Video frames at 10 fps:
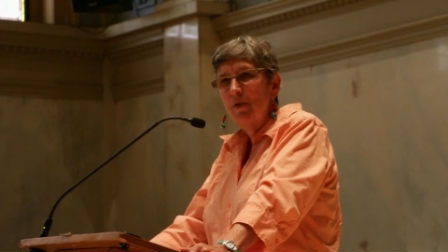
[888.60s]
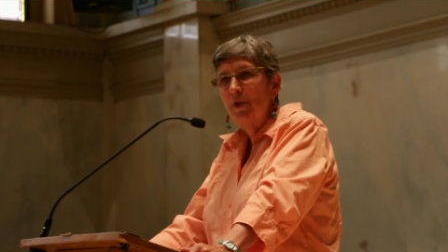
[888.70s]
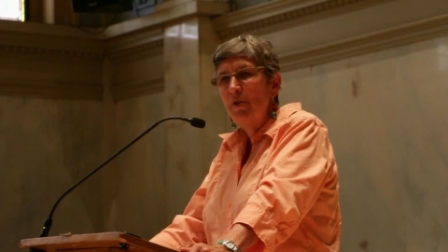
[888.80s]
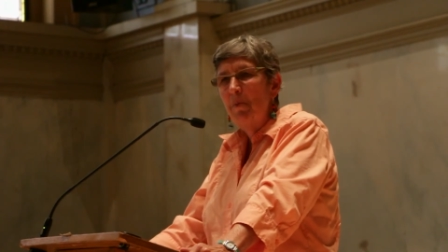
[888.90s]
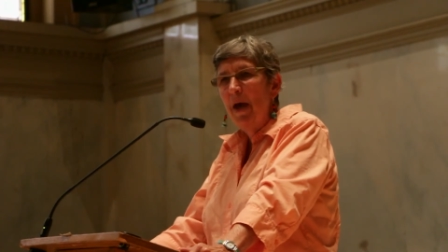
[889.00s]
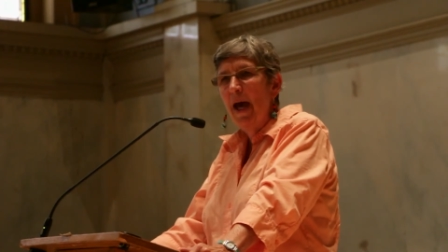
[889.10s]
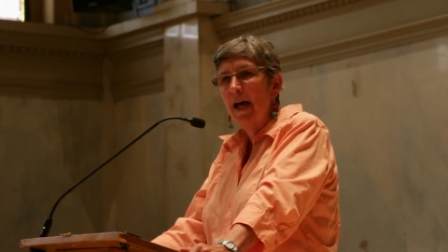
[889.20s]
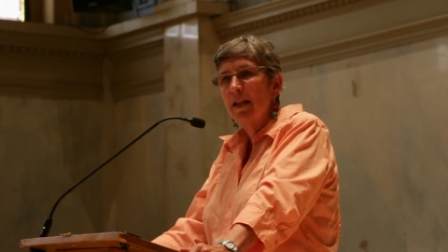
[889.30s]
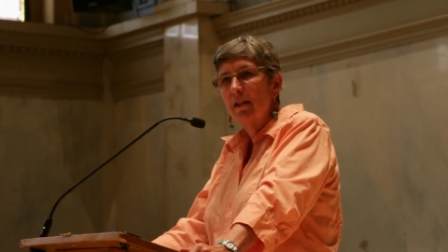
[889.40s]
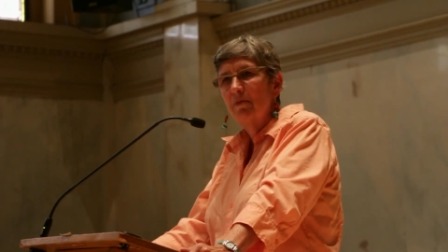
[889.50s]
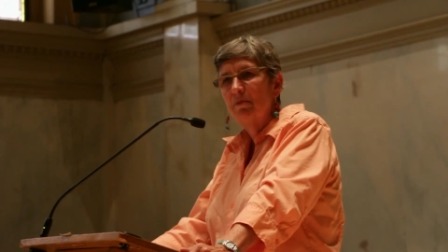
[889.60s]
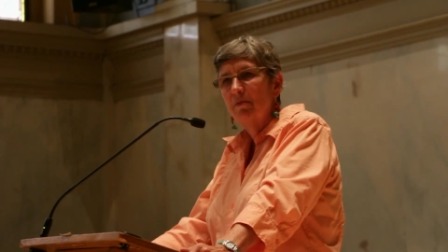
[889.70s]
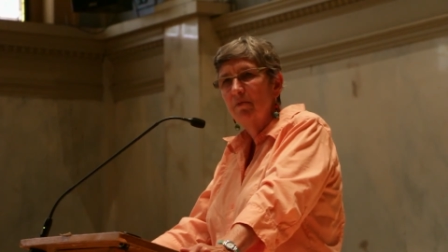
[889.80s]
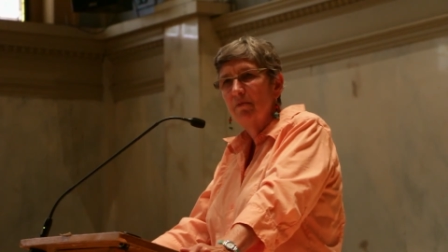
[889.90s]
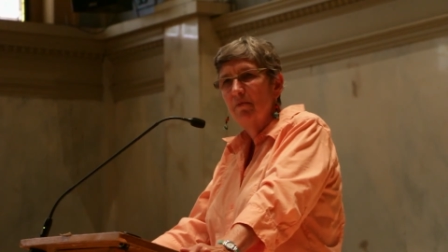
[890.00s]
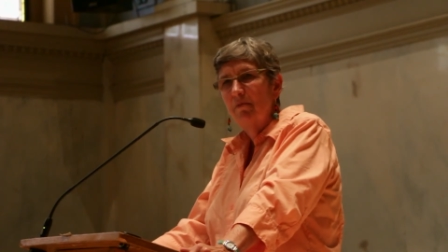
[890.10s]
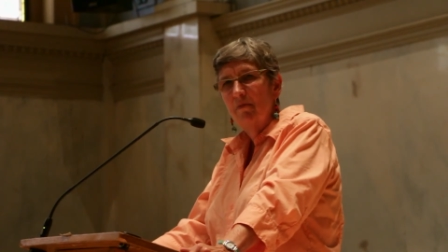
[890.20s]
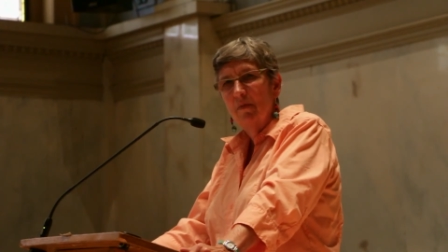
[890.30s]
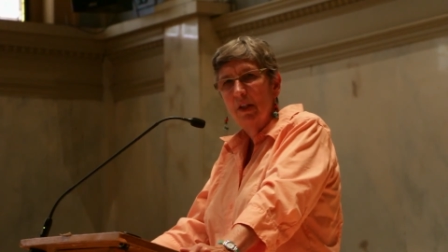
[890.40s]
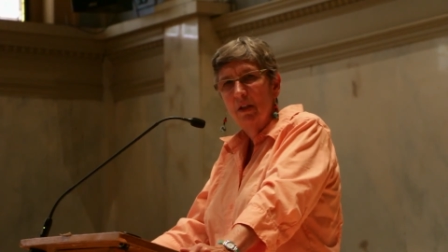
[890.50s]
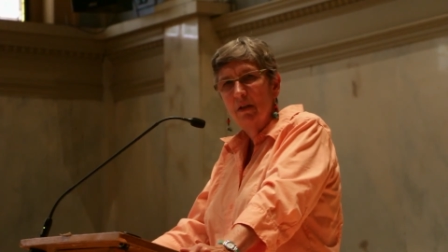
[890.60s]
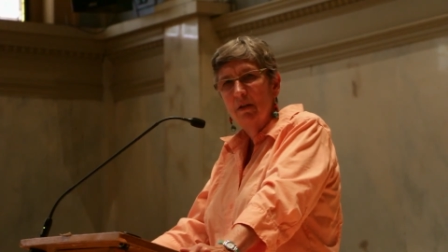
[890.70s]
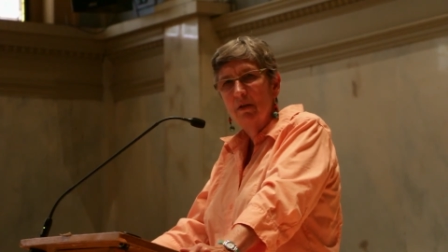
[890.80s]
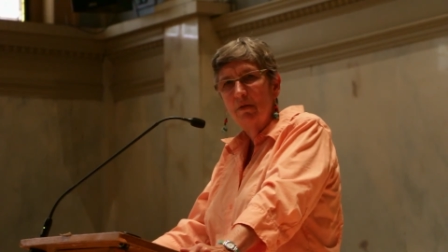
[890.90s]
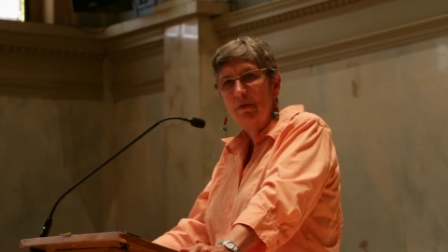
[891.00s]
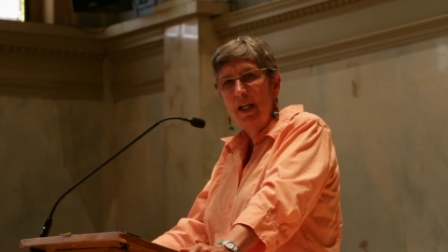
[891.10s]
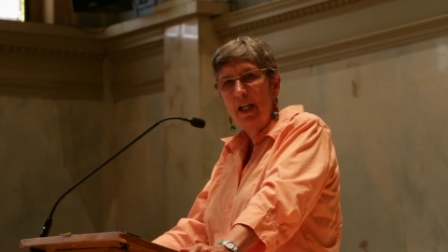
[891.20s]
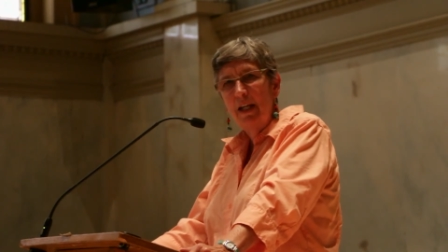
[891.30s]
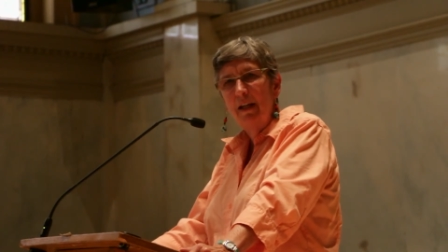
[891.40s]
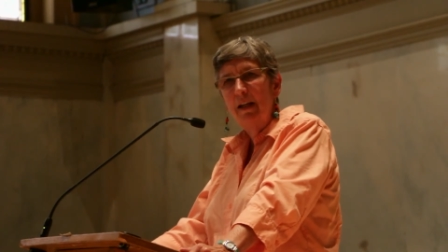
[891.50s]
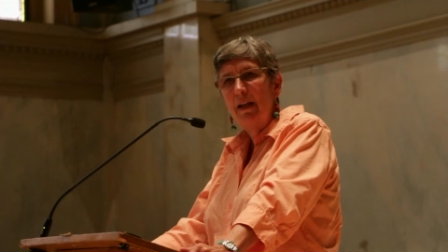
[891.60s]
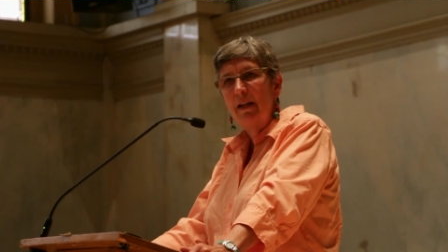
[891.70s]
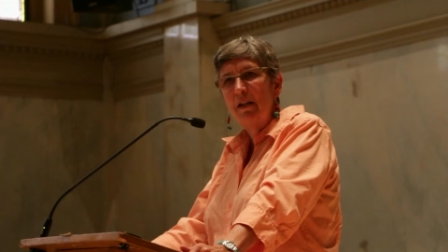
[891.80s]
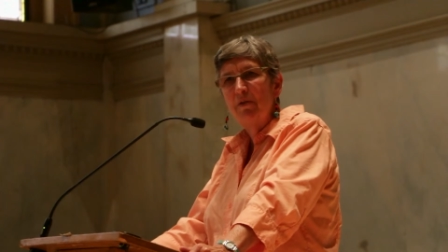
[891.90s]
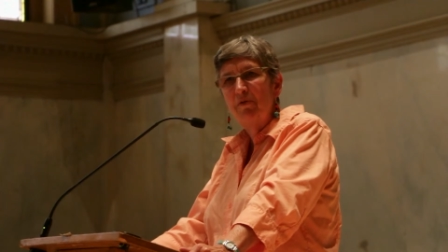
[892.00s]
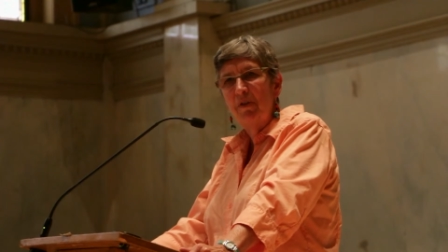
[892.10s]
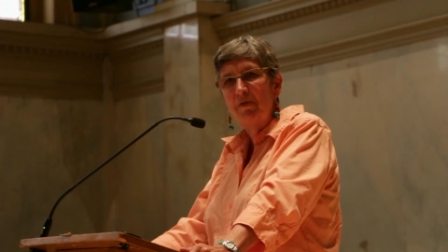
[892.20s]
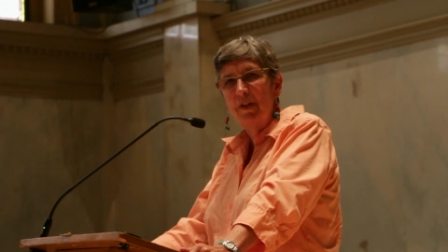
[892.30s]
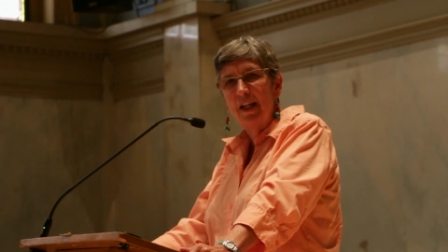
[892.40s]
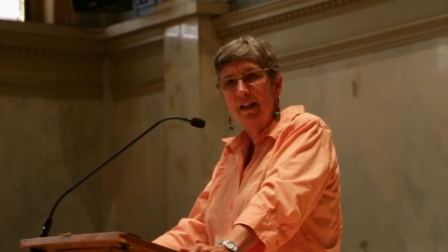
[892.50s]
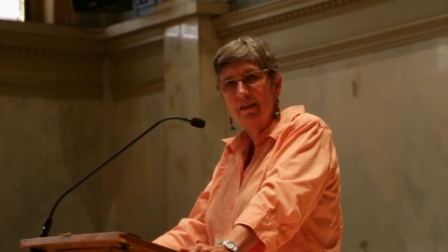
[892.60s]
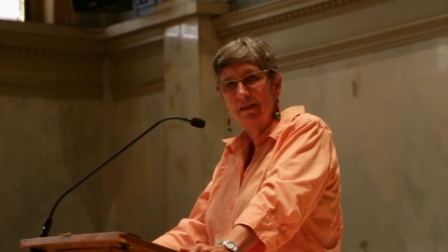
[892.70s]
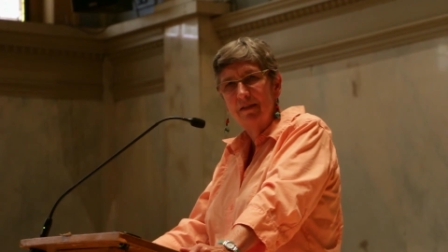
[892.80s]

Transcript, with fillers: Do the math three into 50.